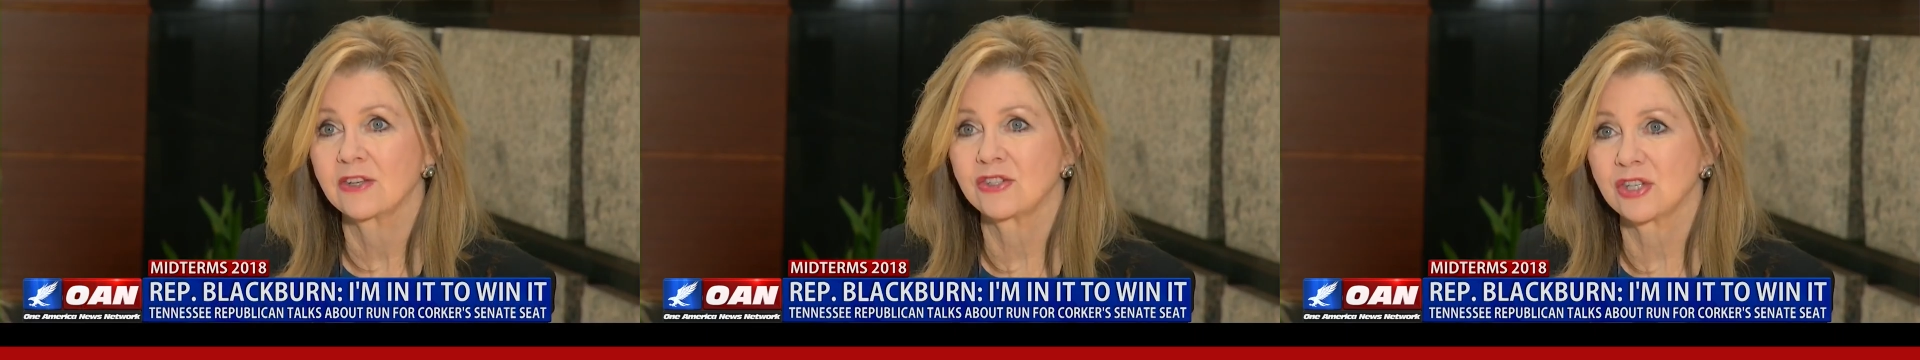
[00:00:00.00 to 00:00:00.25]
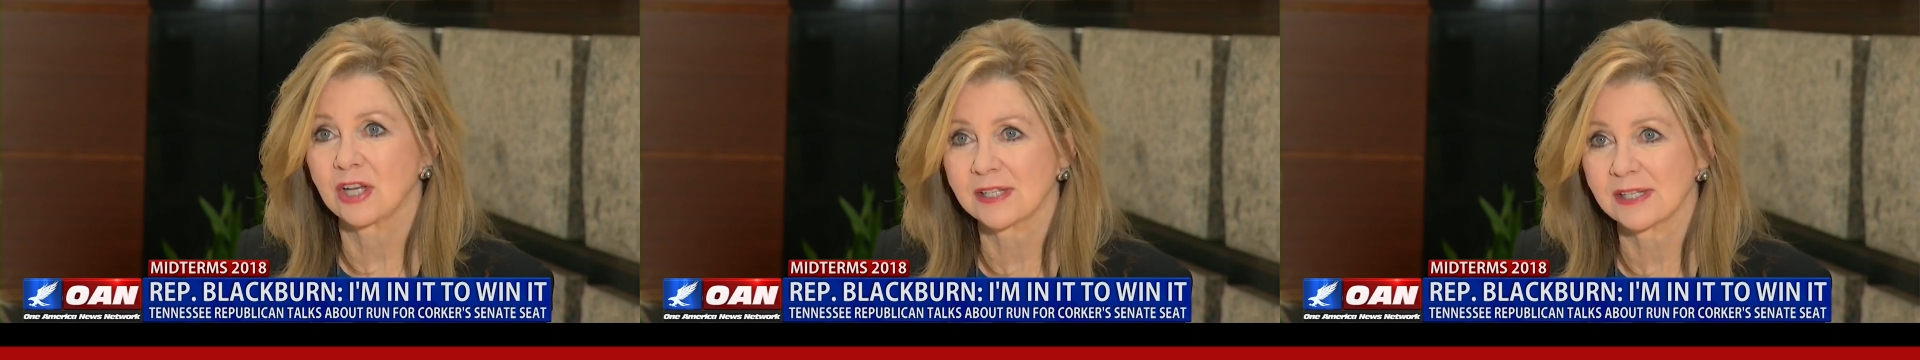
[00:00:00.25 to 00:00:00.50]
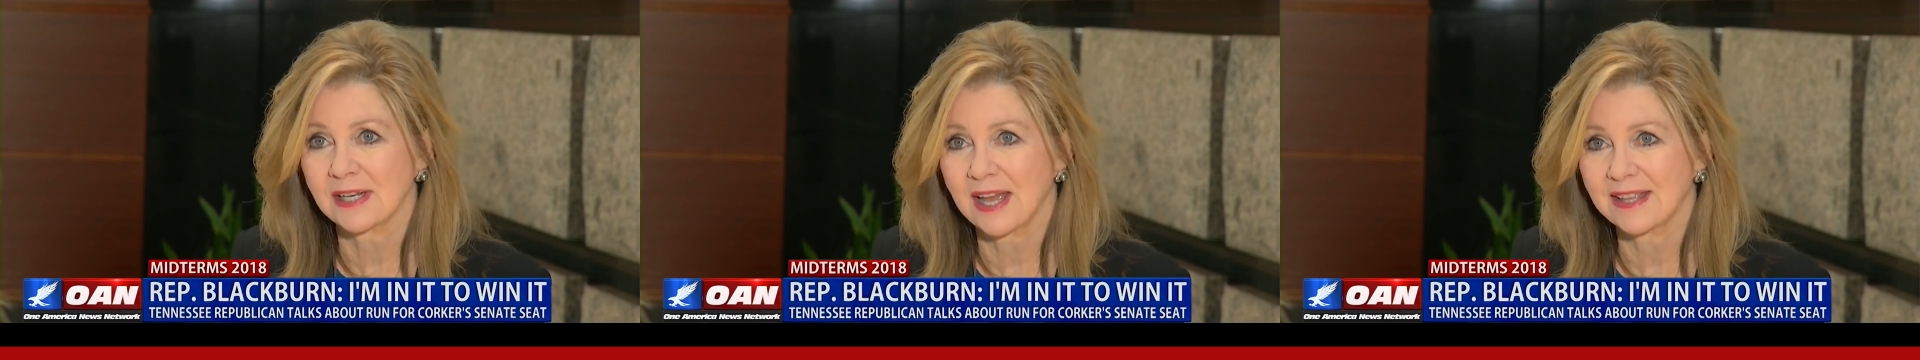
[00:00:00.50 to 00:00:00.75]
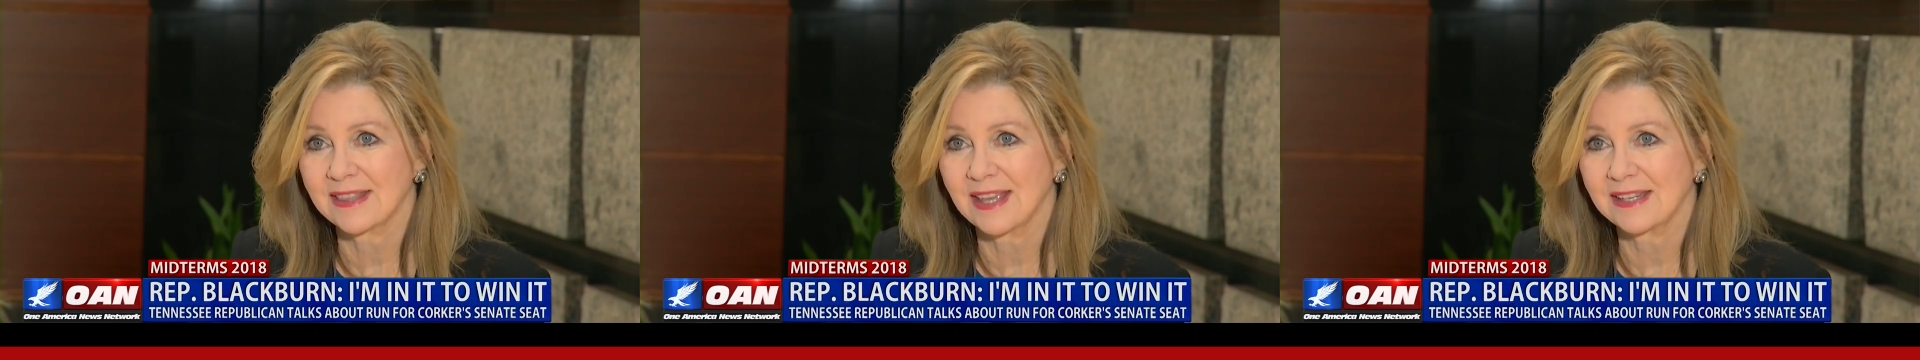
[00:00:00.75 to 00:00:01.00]
just
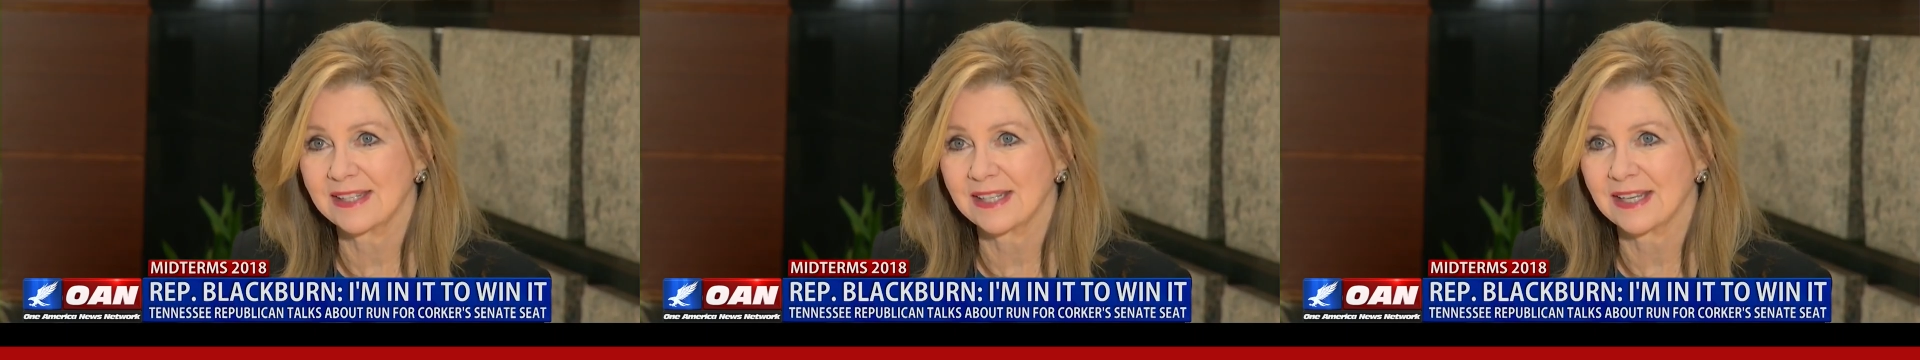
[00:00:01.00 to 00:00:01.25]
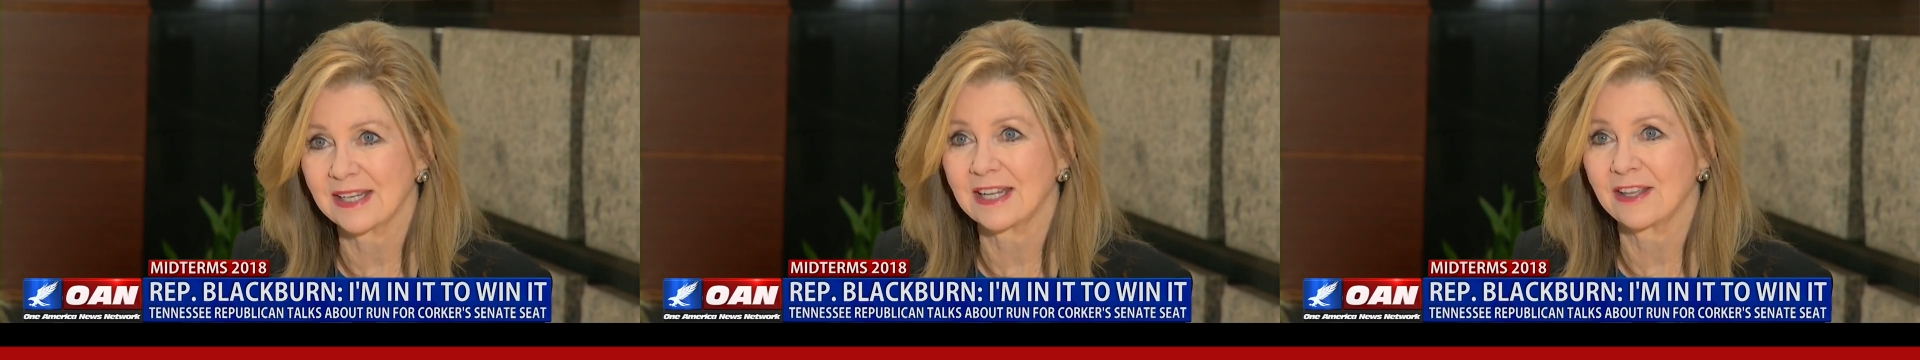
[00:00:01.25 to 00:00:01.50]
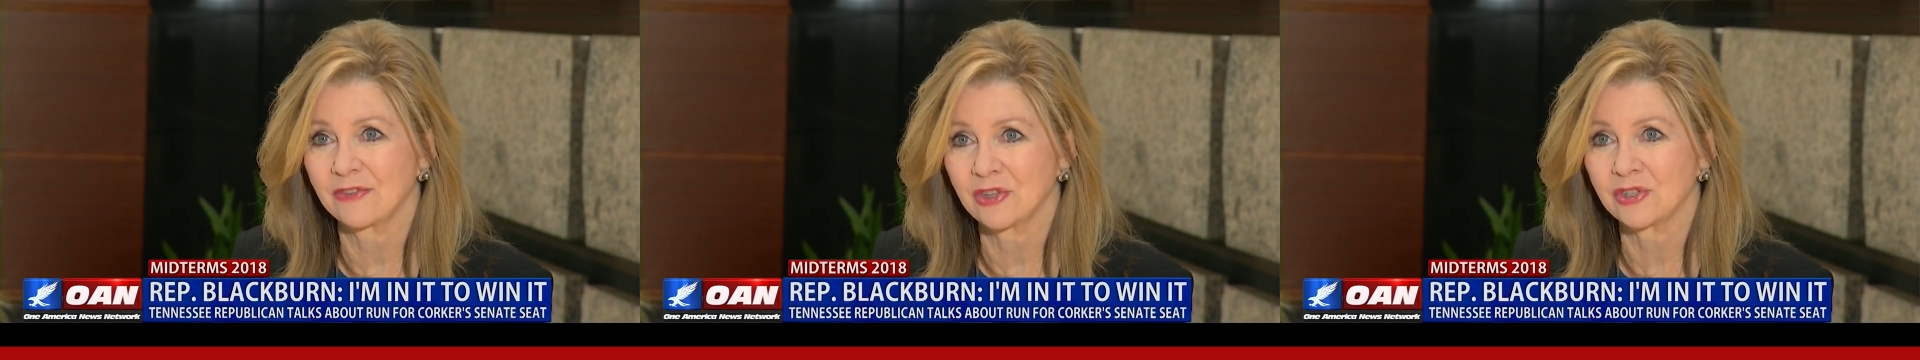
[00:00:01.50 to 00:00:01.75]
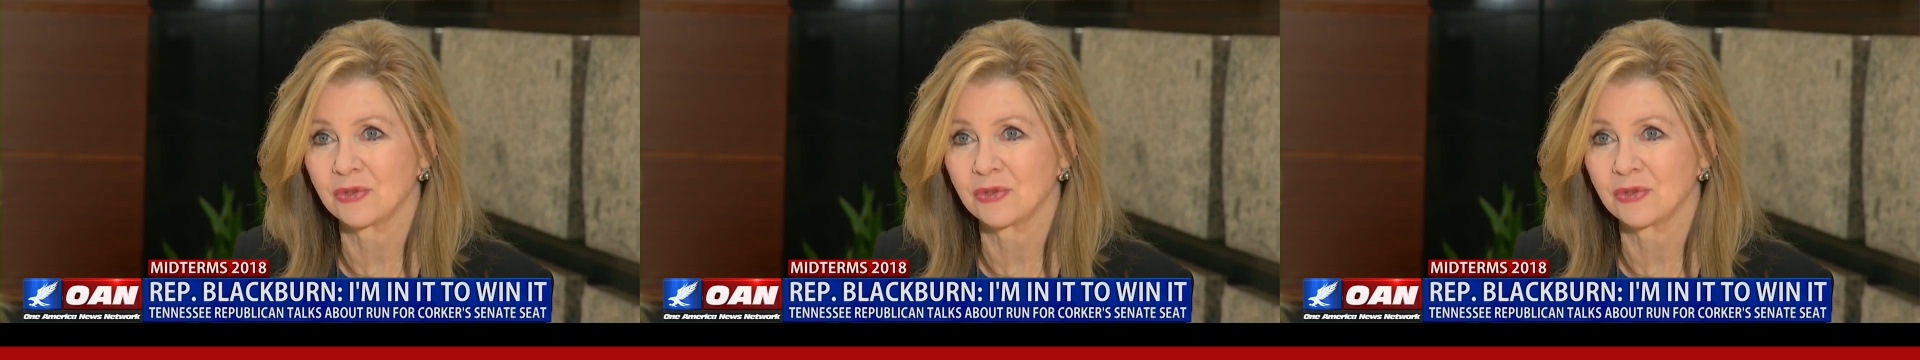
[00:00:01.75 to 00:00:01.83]
like they did in the